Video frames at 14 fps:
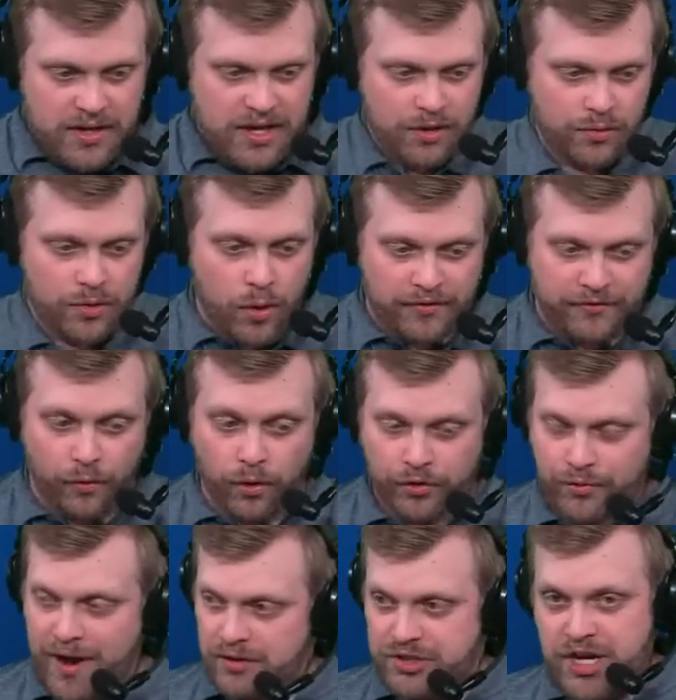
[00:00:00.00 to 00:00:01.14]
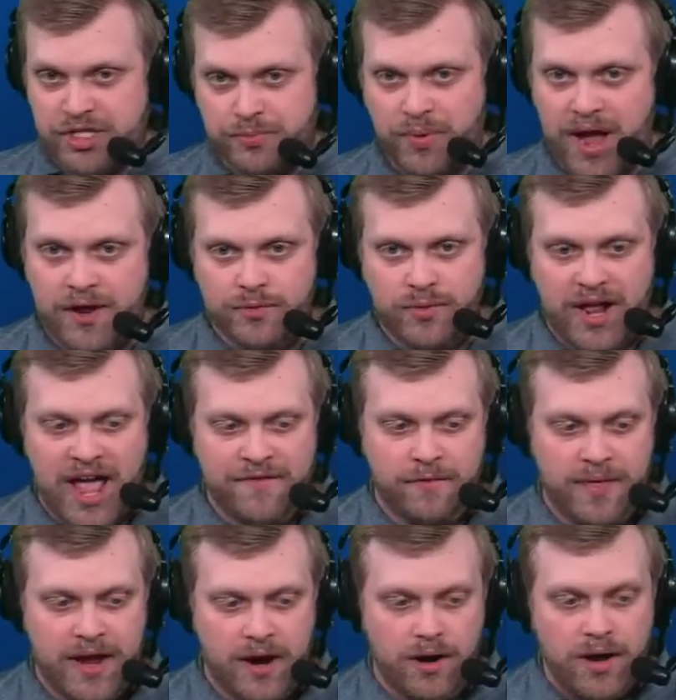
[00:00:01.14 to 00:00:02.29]
Illinois fourth round, Chase Brown is what I have
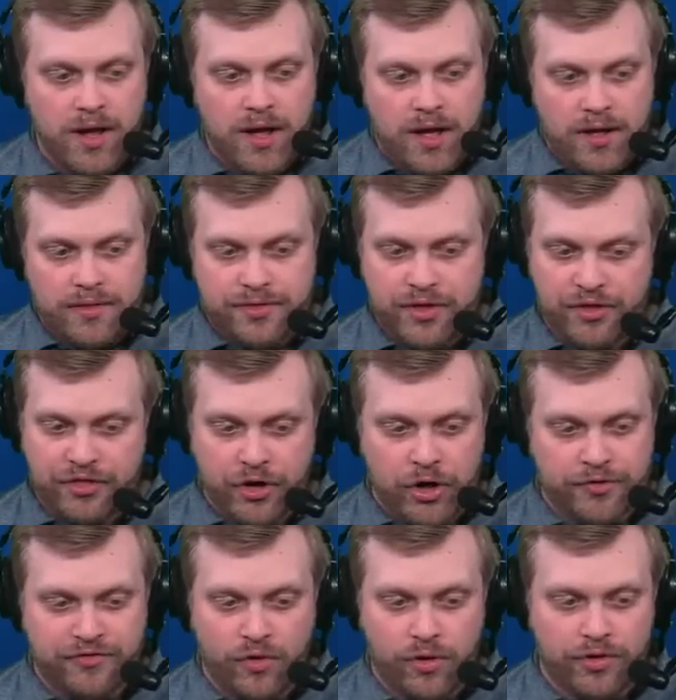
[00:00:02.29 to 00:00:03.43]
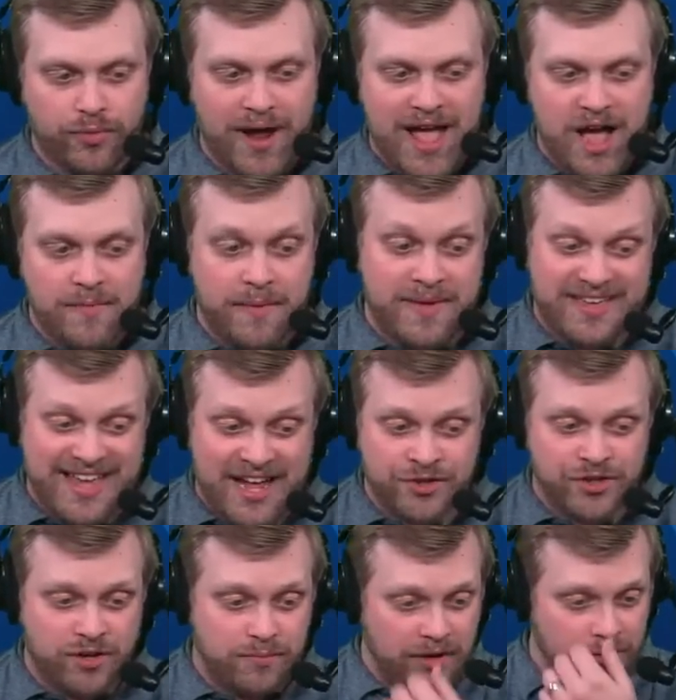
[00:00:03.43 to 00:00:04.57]
him there. The third, fourth round, maybe
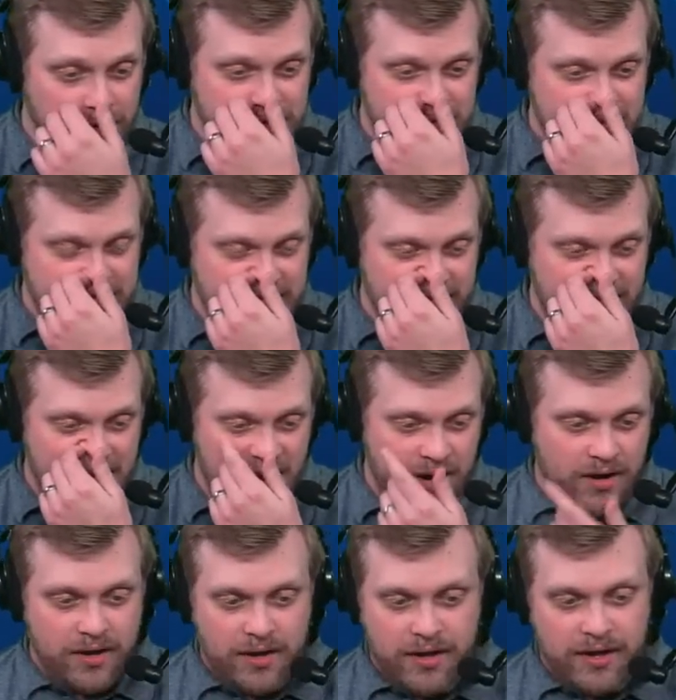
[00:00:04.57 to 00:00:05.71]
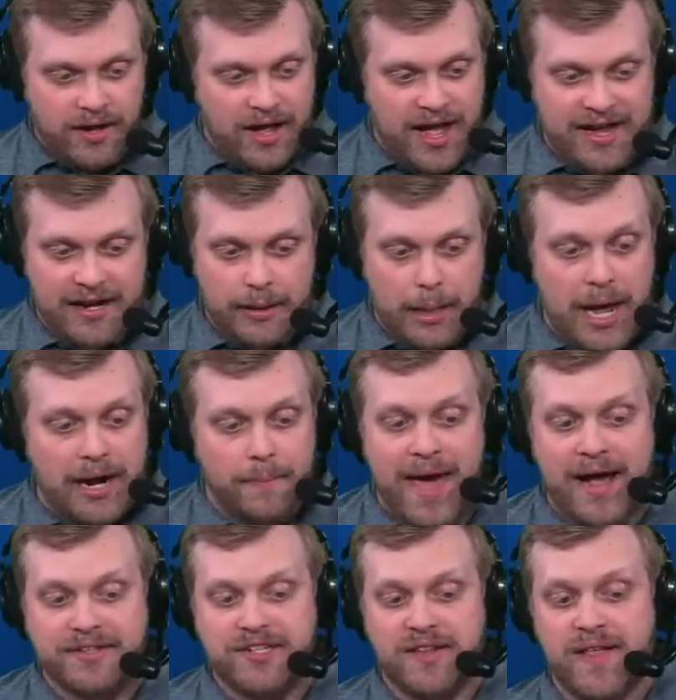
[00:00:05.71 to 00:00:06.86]
Kendra Miller sneaks in there. I got a lot of
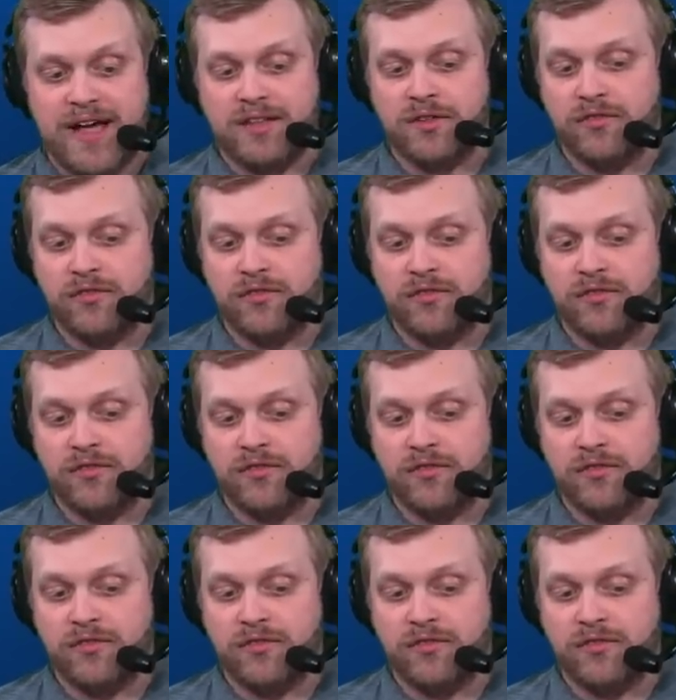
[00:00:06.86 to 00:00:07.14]
backs I like in